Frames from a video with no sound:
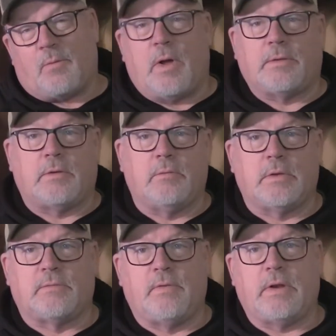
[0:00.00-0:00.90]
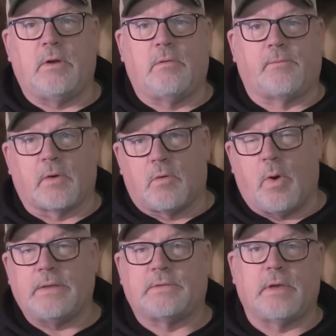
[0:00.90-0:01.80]
wanting to do this video for
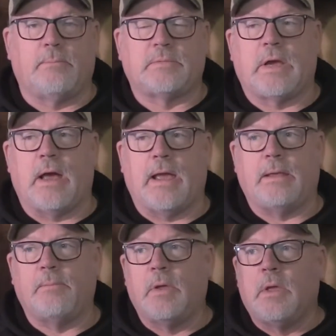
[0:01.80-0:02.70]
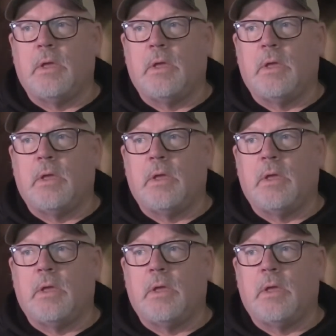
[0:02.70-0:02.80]
quite some time.